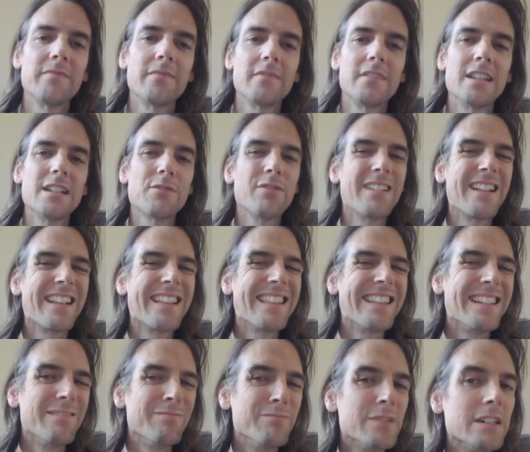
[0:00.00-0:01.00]
This one I
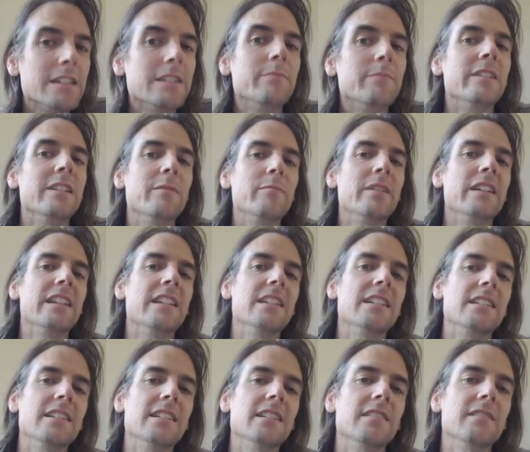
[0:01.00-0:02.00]
think might be a bit
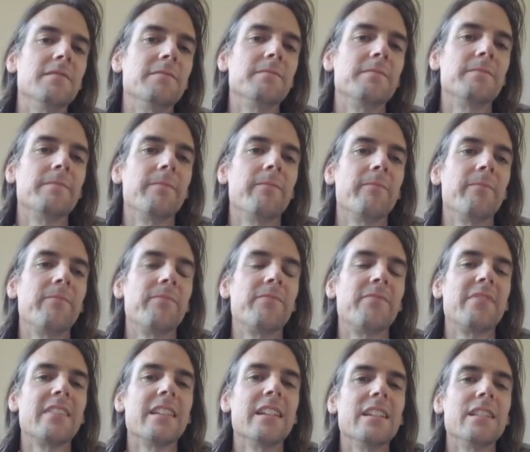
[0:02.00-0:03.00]
easier.
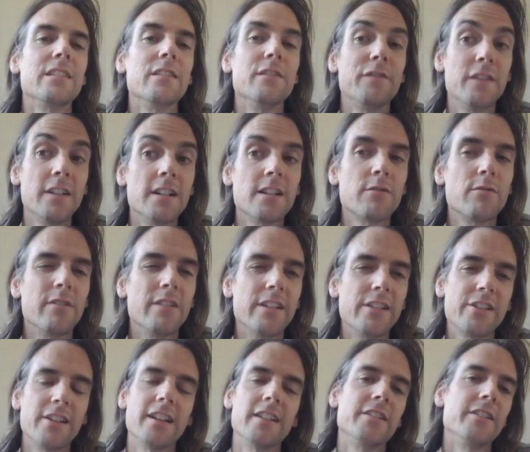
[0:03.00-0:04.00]
The first one is
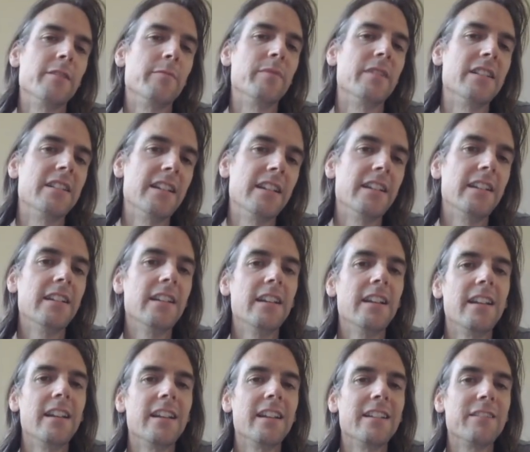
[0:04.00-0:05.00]
ChatGPT.
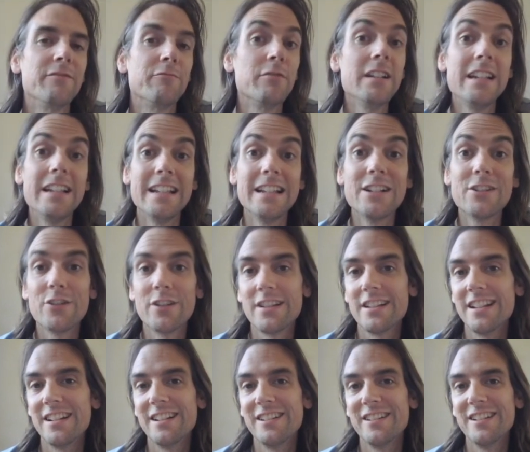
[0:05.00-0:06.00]
Really
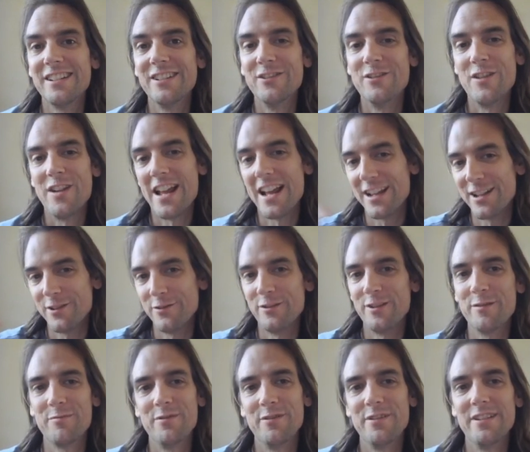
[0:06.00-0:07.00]
interesting little
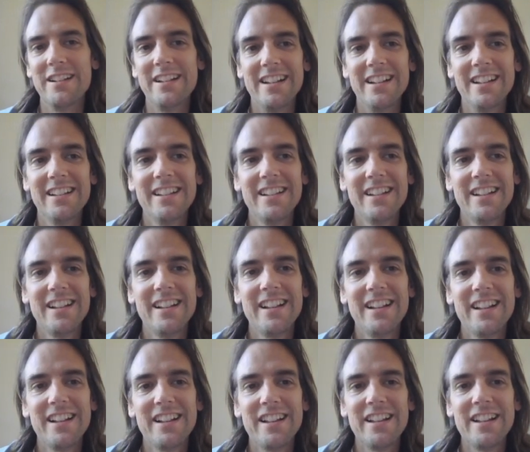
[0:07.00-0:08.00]
language point here.
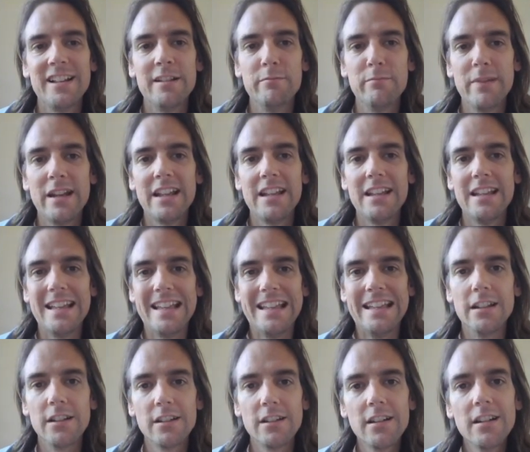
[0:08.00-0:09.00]
It may
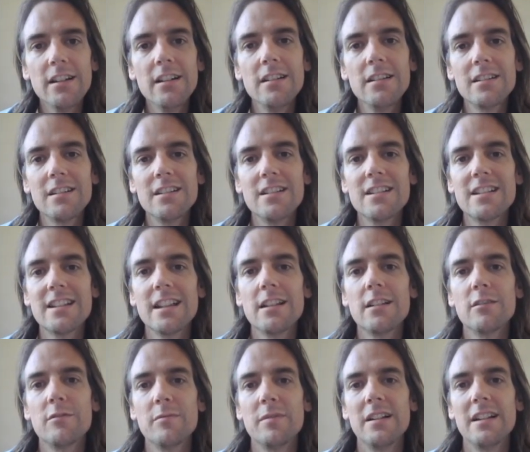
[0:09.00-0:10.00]
incur
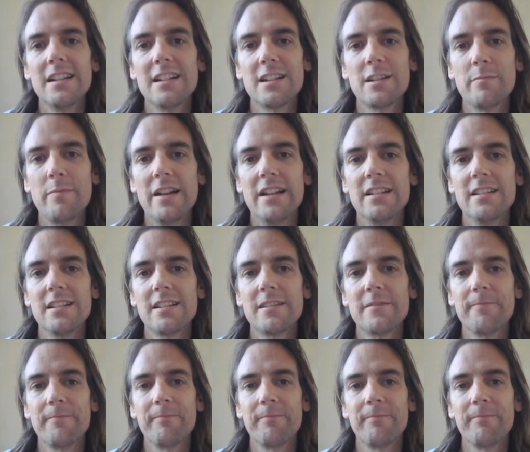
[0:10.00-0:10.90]
considerable expense.